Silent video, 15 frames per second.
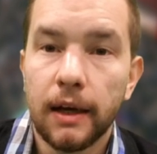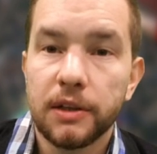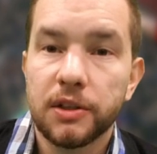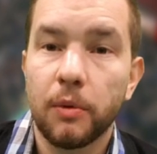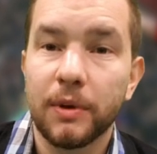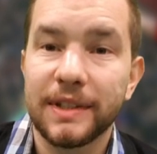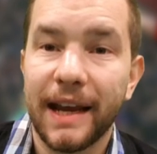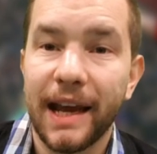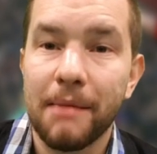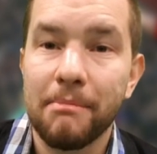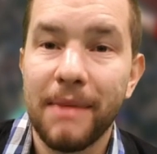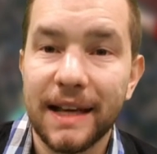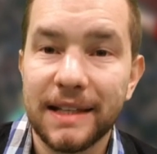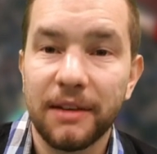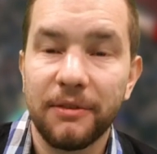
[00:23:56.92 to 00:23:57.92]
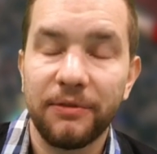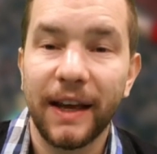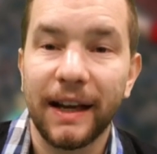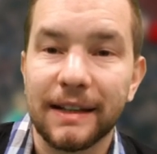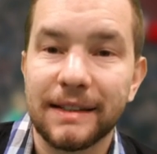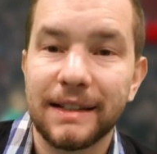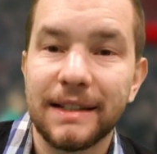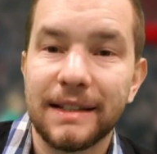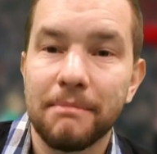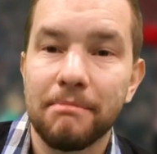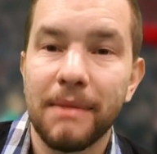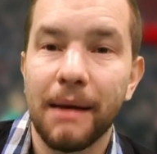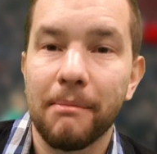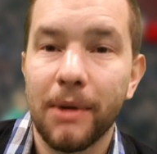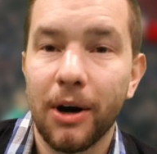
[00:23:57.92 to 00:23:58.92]
So once again, a massive thanks then to
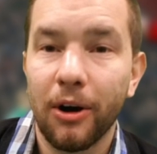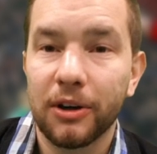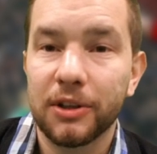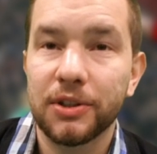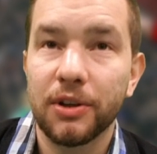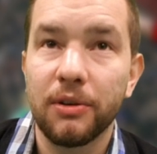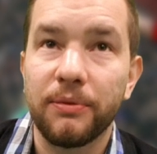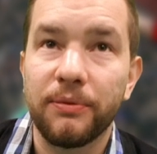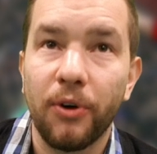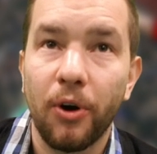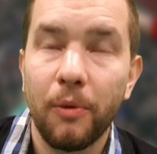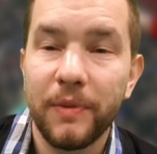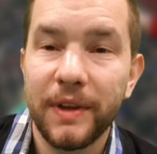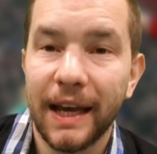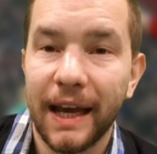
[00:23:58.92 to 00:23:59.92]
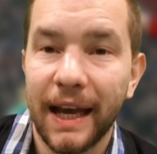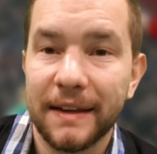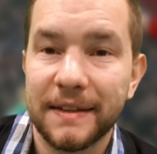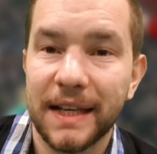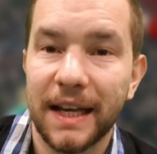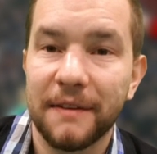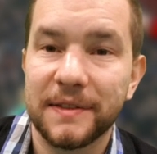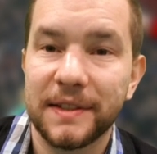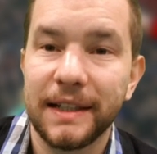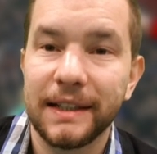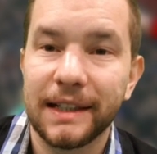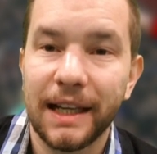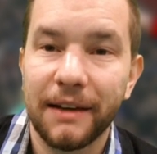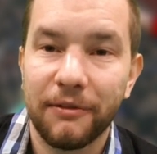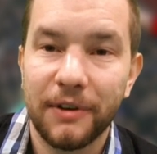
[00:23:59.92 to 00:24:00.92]
Matt Markstone from the SFC
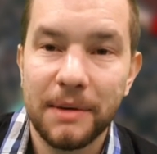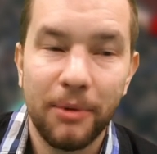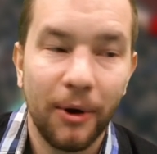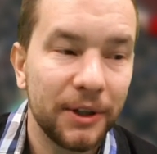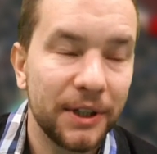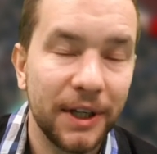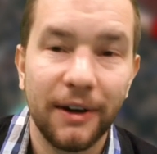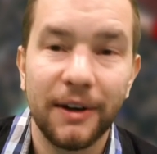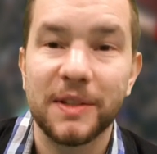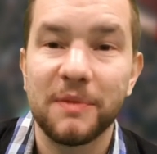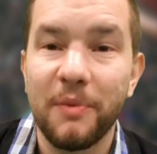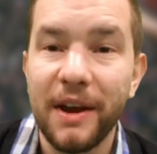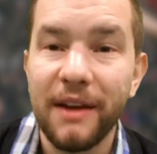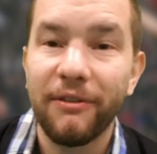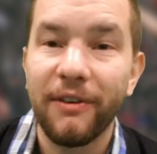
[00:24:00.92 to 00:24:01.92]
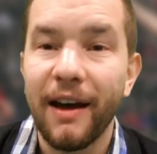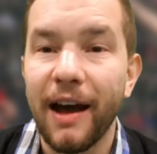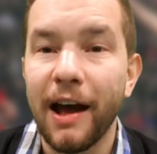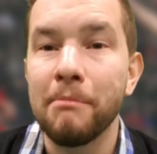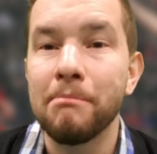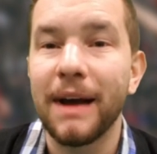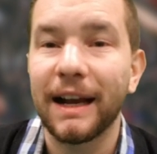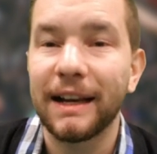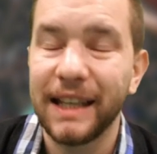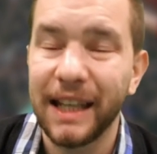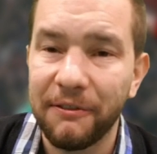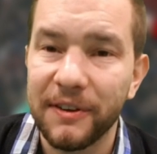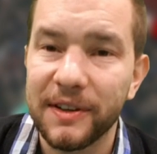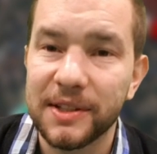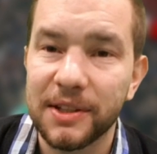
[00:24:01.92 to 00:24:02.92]
Delivery Podcast with a
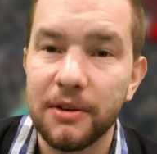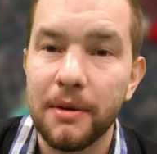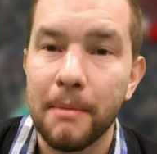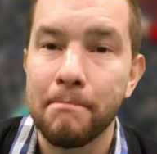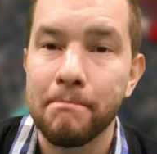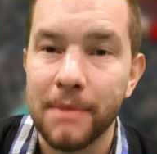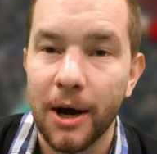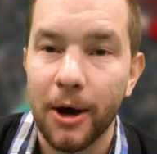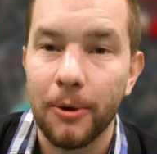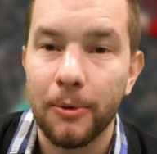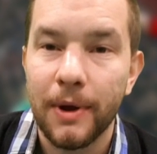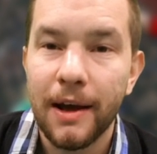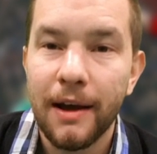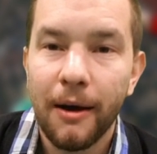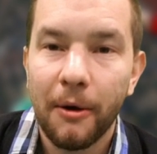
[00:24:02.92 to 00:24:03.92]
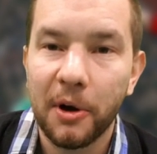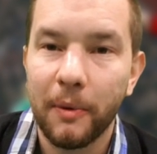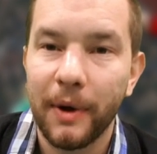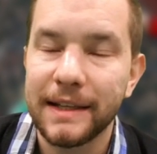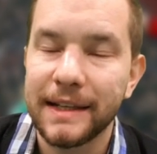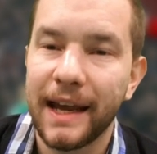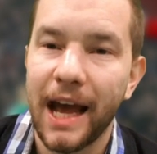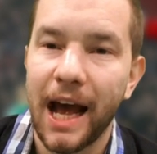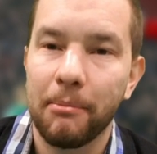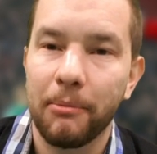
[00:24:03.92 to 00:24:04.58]
magnificent Mo. What a way to cap